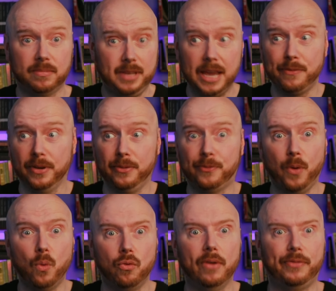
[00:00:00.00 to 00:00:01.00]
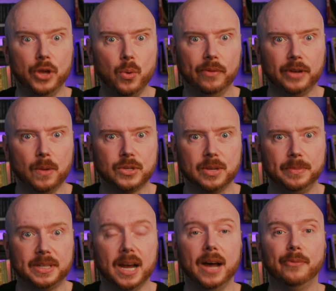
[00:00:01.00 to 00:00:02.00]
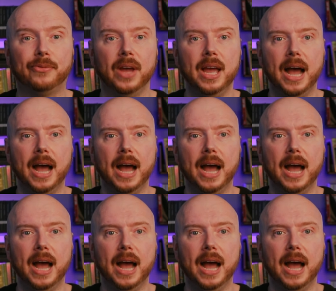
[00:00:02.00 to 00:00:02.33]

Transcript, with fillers: give a full review of Lonesome Dove.